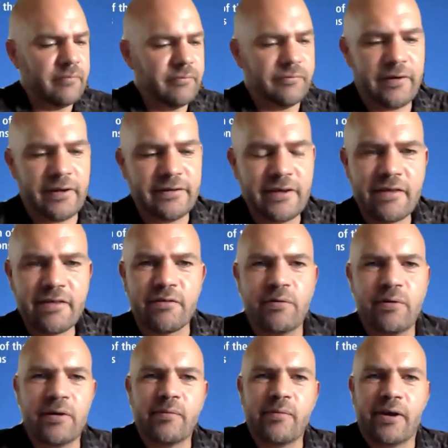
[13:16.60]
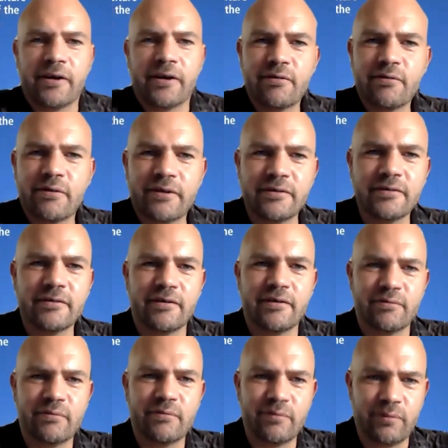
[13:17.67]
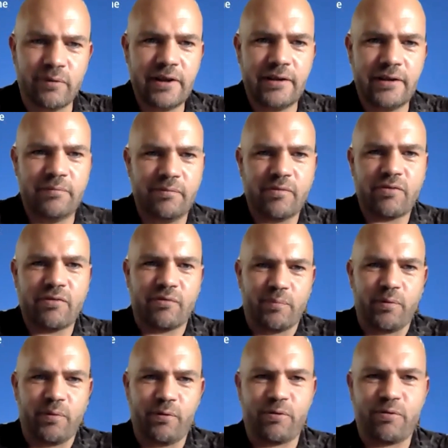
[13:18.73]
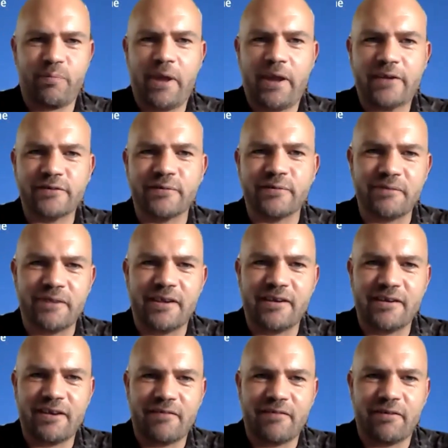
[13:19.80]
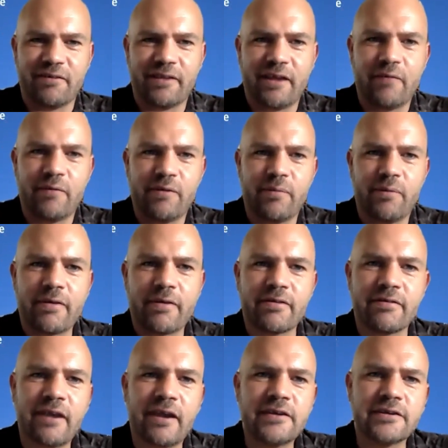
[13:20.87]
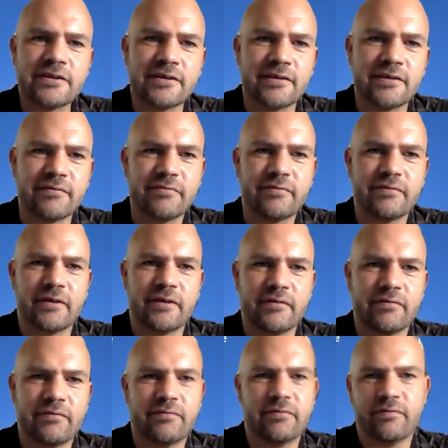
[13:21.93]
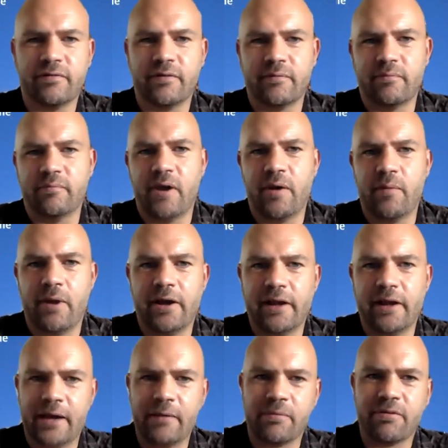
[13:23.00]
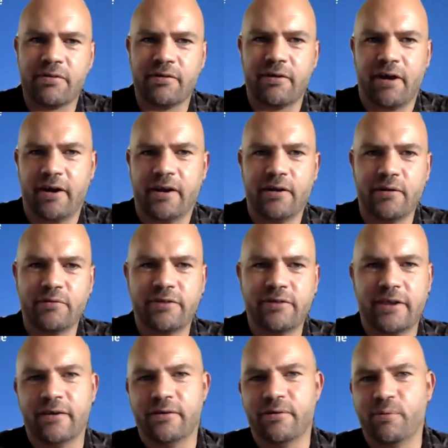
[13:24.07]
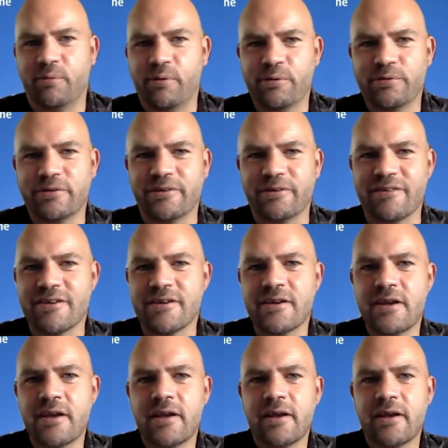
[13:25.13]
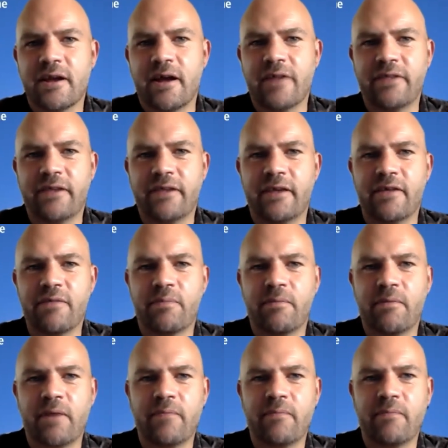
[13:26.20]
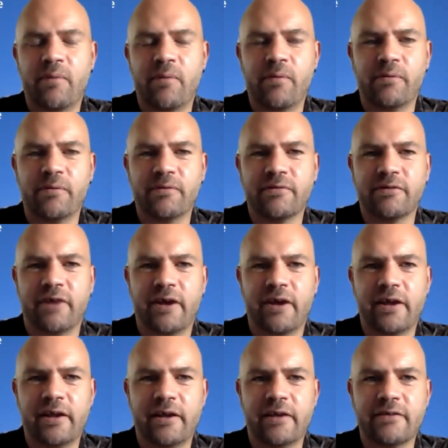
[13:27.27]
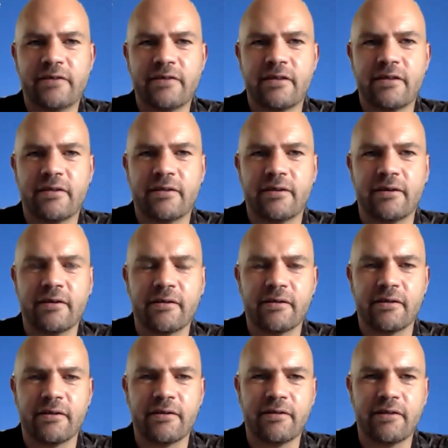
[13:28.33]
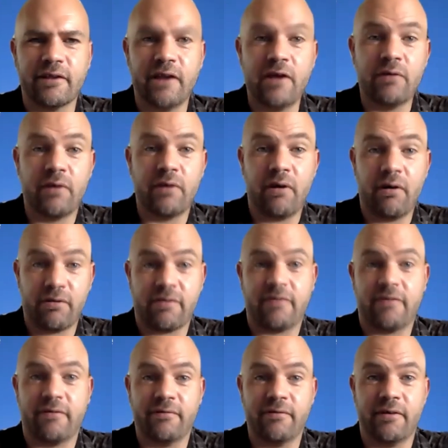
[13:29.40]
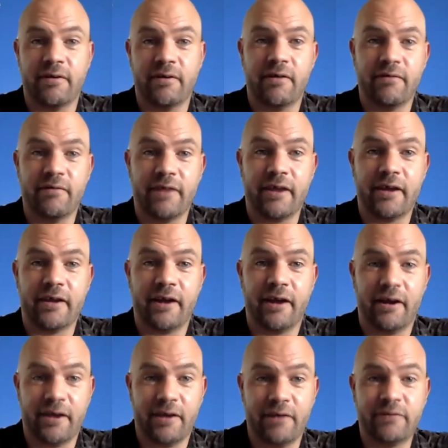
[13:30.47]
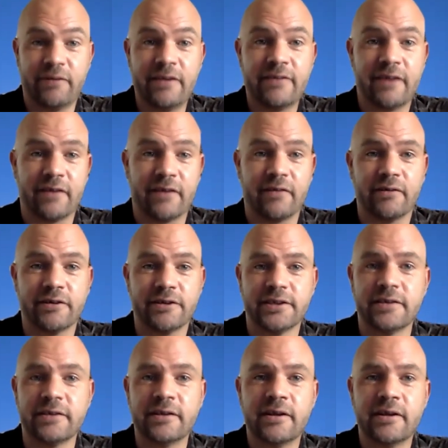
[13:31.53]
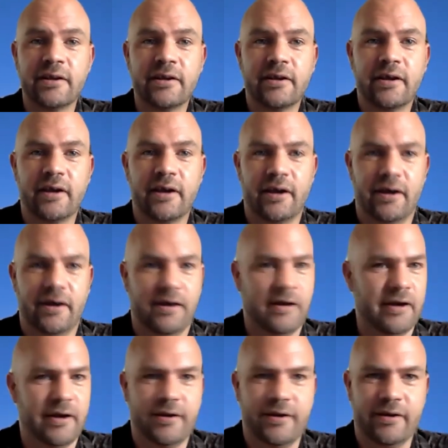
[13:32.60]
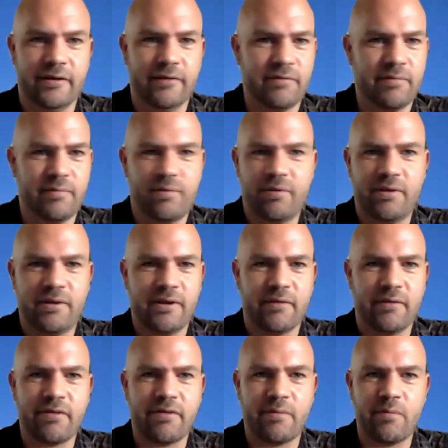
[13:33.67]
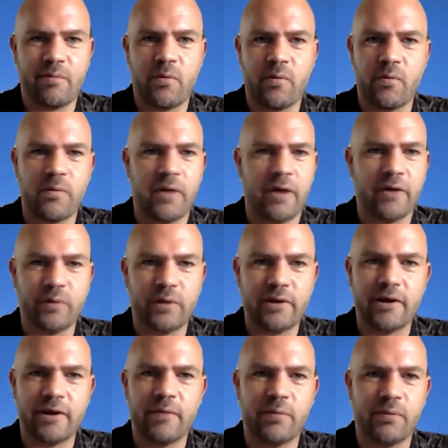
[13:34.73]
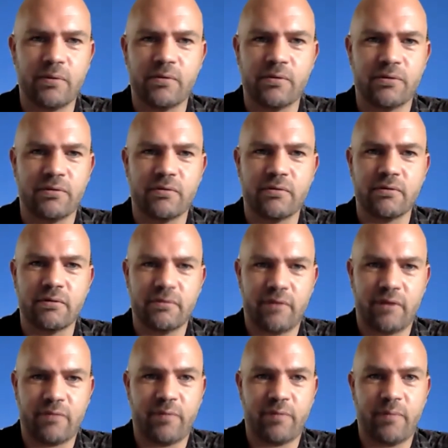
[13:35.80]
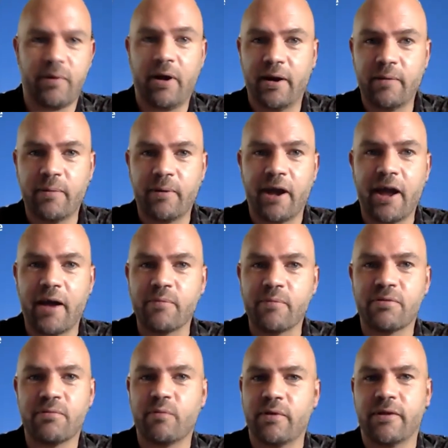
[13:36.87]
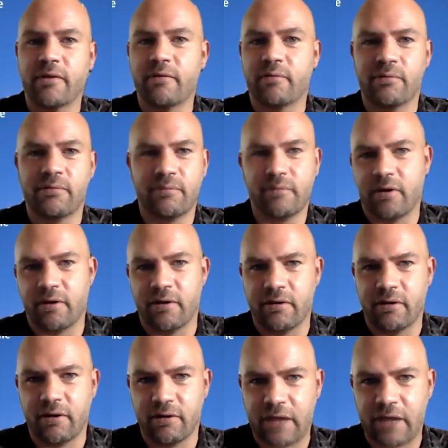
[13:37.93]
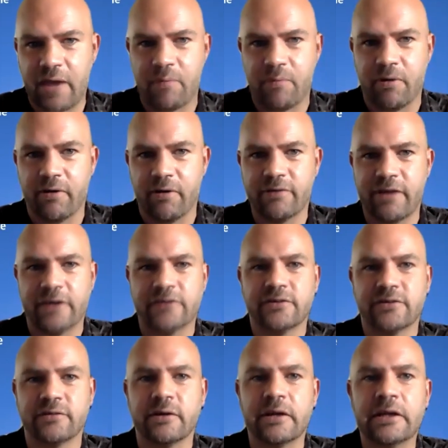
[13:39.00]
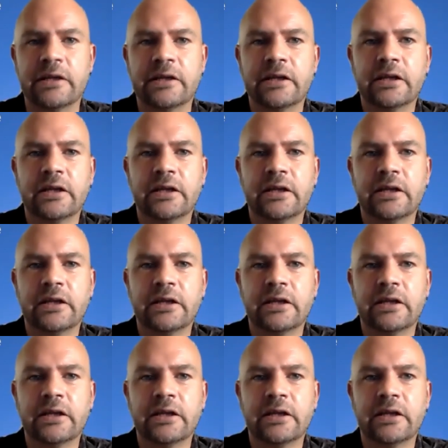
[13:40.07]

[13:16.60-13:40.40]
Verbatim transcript: um, fantastic work, Michael, and a really sort of broad spectrum that you're covering there with your presentation of, of from mobile apps to IoT underwater. And I think it's important to highlight, isn't it, the, the, the low cost of a lot of that IoT technology uh, and a you know a simple Arduino board or Raspberry Pi perhaps with a, a, a camera attached to it,